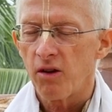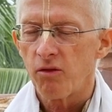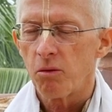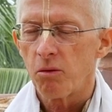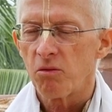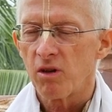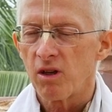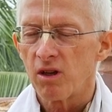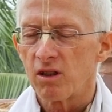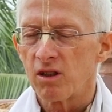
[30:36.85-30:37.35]
him
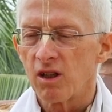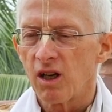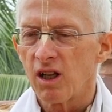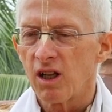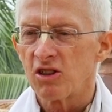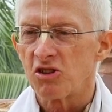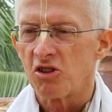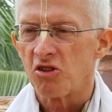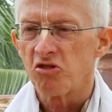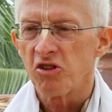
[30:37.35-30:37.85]
the
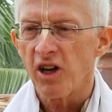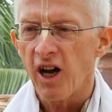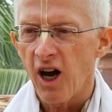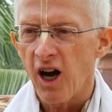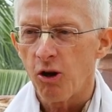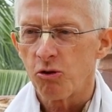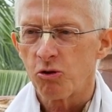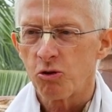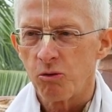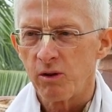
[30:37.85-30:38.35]
intelligence how
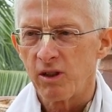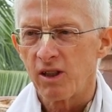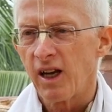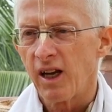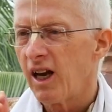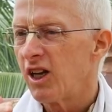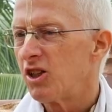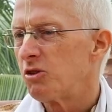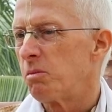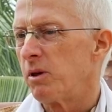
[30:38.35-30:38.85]
to
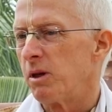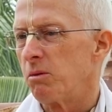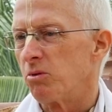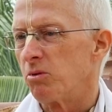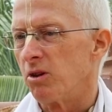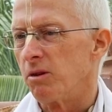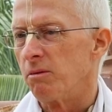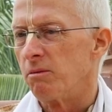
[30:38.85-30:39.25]
engage people.